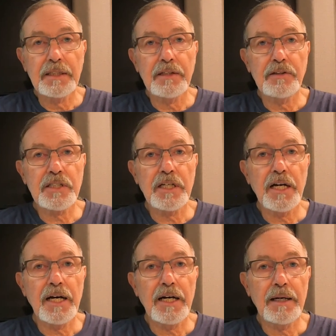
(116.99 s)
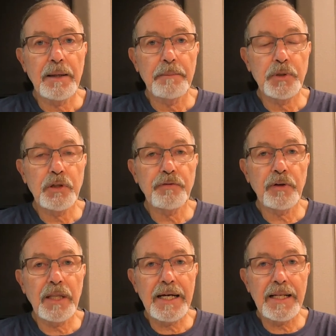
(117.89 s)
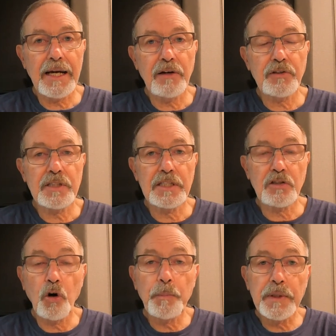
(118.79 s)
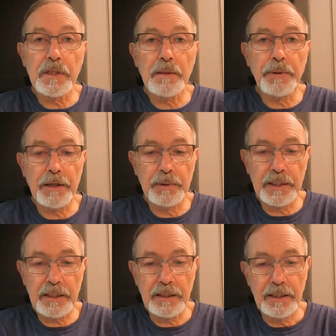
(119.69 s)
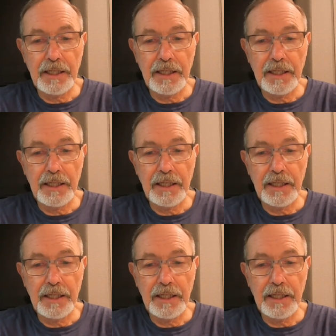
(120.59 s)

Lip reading: There's a beautiful lighthouse that's open to the public.